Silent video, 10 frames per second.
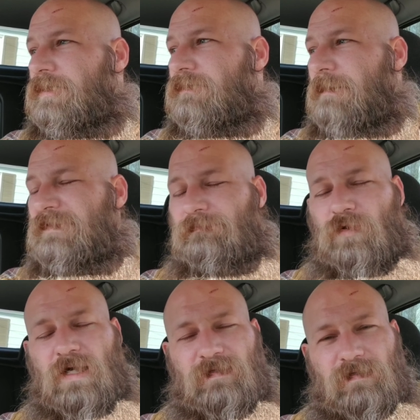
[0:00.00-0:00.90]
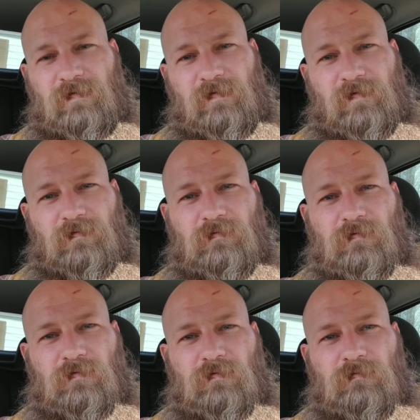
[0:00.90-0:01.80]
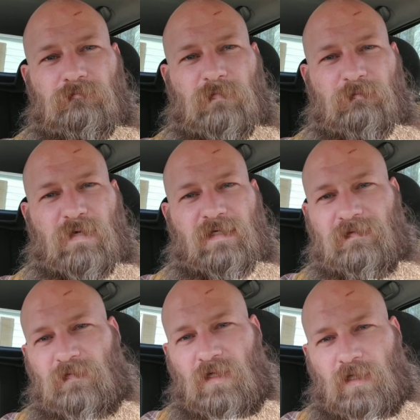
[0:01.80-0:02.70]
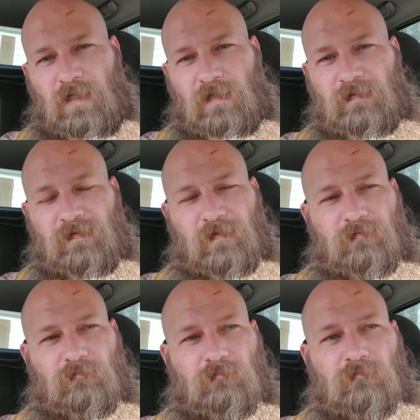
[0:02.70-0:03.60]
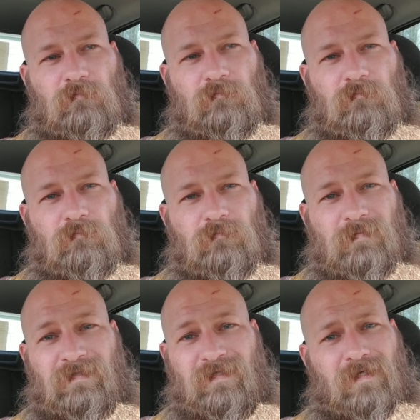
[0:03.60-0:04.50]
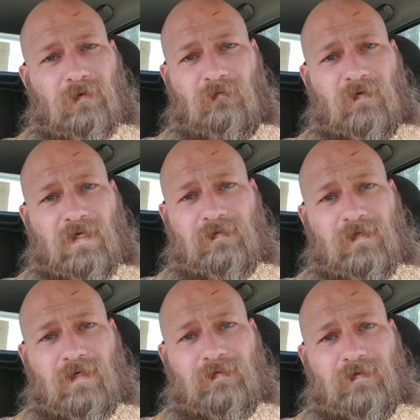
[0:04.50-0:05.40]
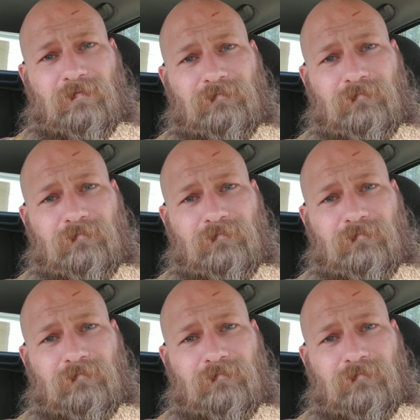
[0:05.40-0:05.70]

wrap some presents, might bake some cookies, and just get all fat and sassy.